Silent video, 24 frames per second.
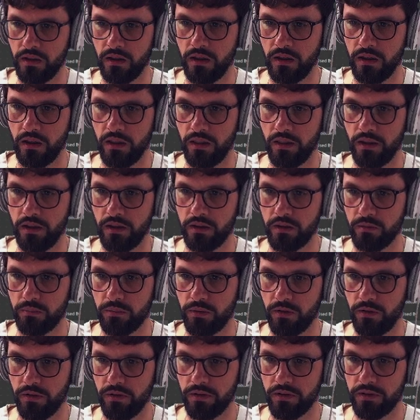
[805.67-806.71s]
And then you
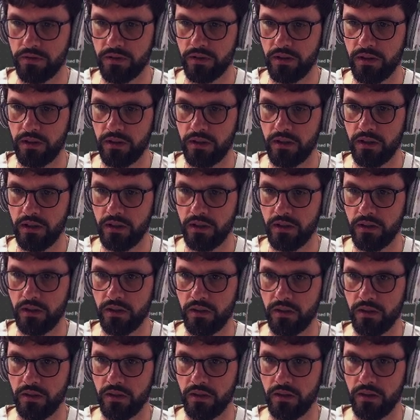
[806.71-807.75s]
put this in here,
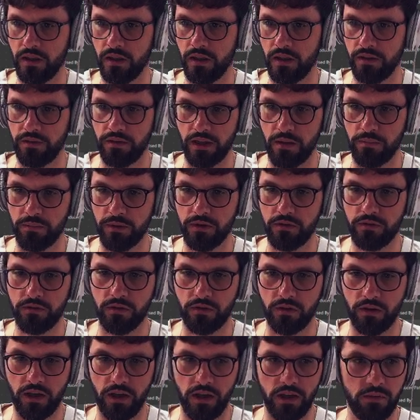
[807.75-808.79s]
nothing happens,
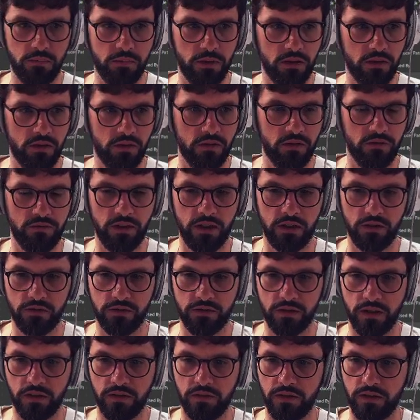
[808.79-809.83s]
okay, but our values
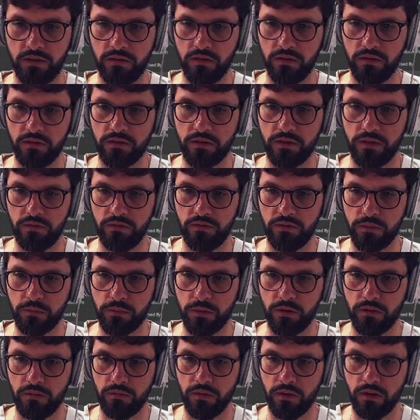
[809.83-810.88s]
are 0. So if we
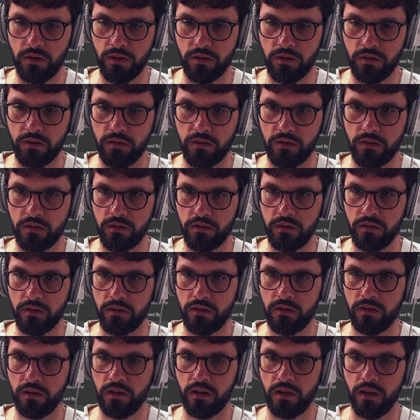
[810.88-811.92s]
put 1,
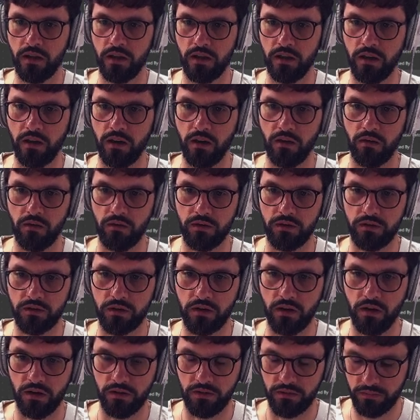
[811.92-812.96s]
oh, it's
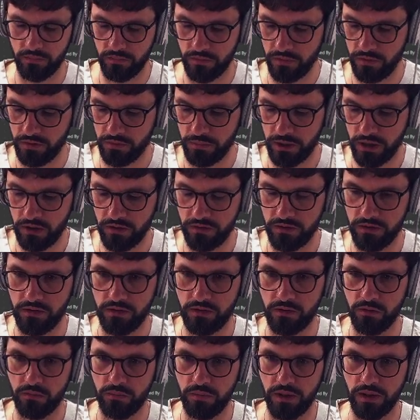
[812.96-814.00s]
gone, because it's
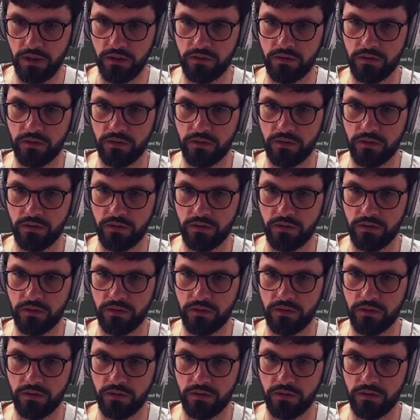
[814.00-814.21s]
too big.